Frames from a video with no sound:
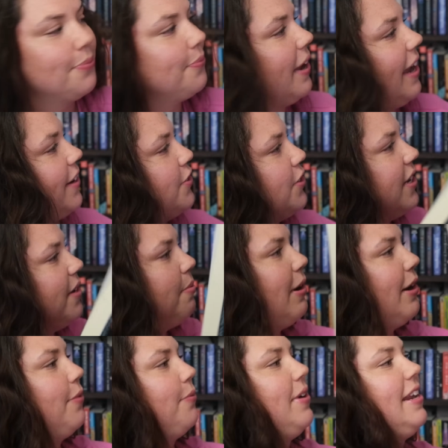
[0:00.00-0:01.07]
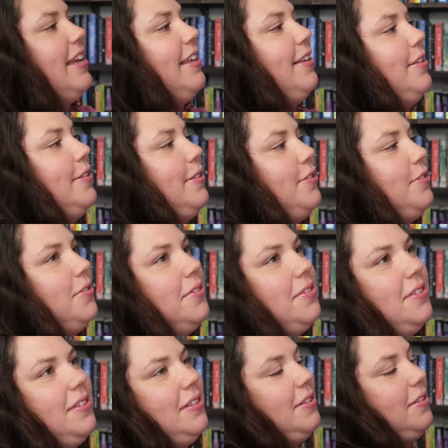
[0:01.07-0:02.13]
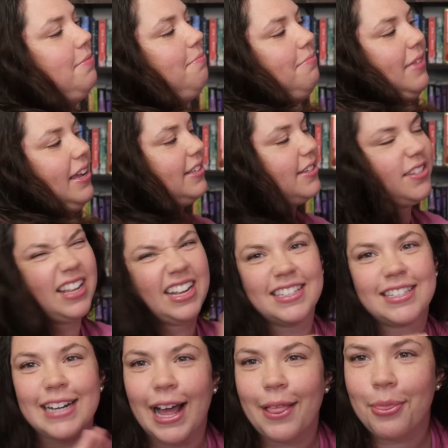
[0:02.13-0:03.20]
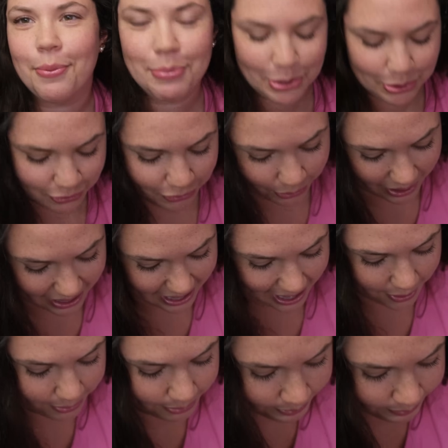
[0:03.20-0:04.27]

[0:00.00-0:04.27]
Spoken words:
actually, upon reading. That's not the mood for right now.